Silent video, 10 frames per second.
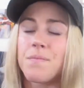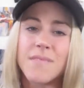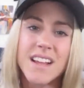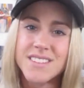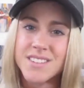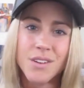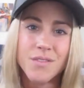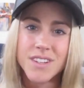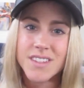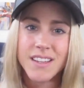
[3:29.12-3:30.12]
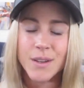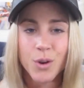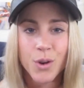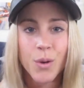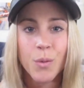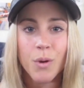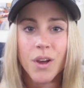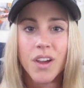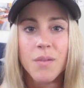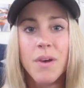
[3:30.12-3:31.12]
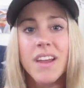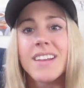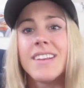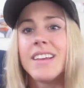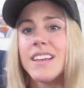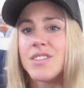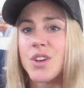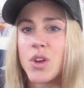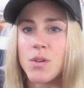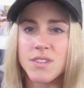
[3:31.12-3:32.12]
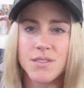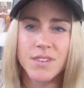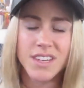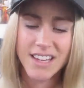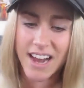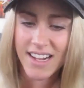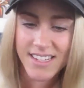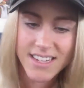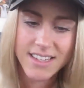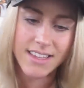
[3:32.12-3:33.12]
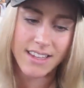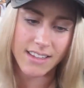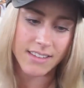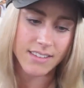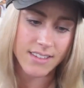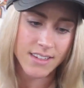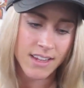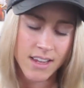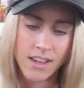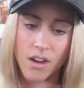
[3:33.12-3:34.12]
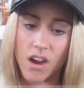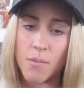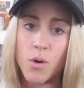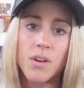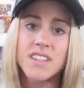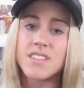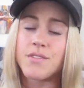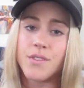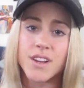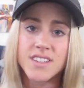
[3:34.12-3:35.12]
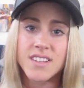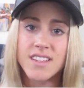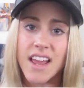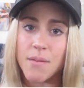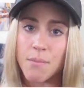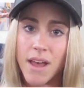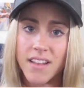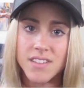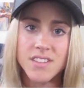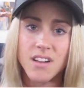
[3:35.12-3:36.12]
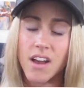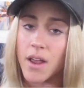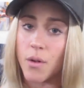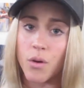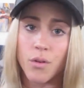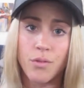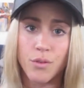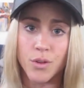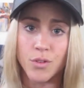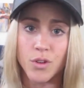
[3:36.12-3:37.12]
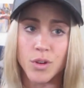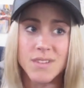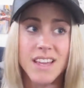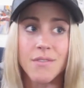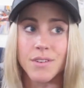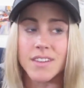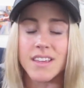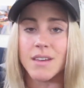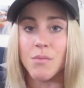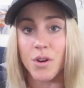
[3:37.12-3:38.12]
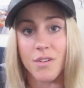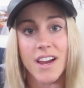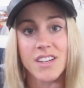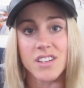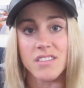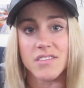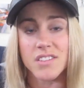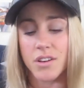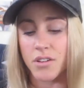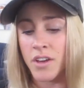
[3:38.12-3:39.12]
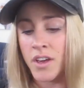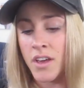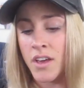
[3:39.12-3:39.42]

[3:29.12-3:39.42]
that's obviously not going to work. But in terms of cutting things, I'm always the first to say balanced diet, all food groups, everything in moderation. So